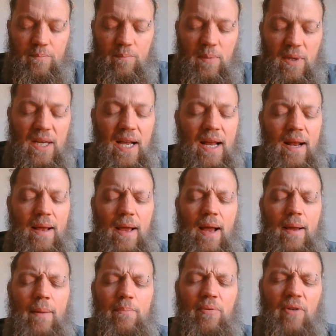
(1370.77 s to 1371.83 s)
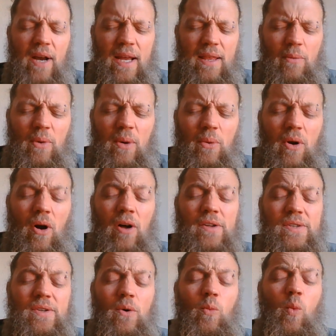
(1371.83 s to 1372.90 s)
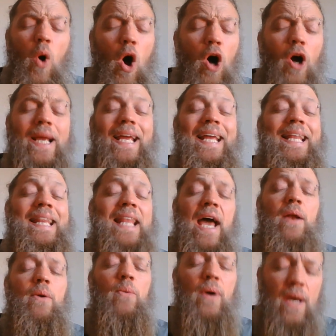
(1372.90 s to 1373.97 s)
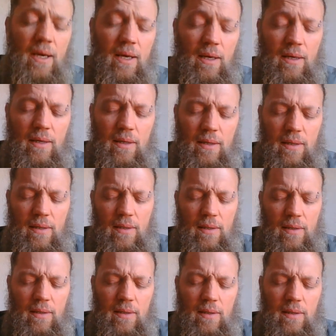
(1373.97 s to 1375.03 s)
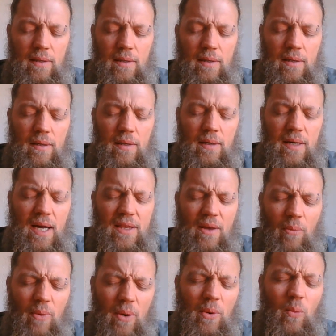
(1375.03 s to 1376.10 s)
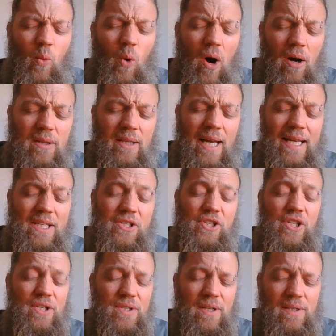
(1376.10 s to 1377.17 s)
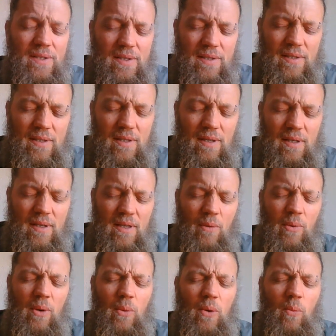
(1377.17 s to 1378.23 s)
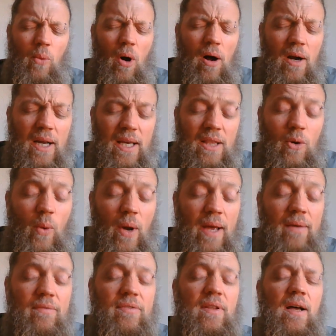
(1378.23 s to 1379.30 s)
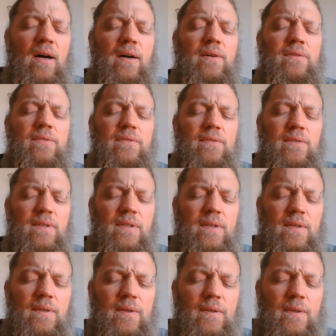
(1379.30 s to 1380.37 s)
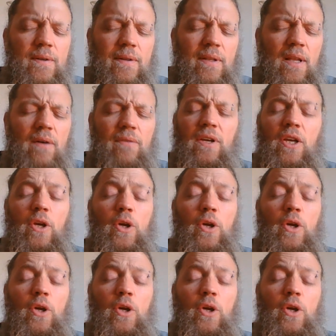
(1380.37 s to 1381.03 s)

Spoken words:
But God, I pray that we would also walk in that way. God, that we would walk like Jesus, that we would walk in the way of love, loving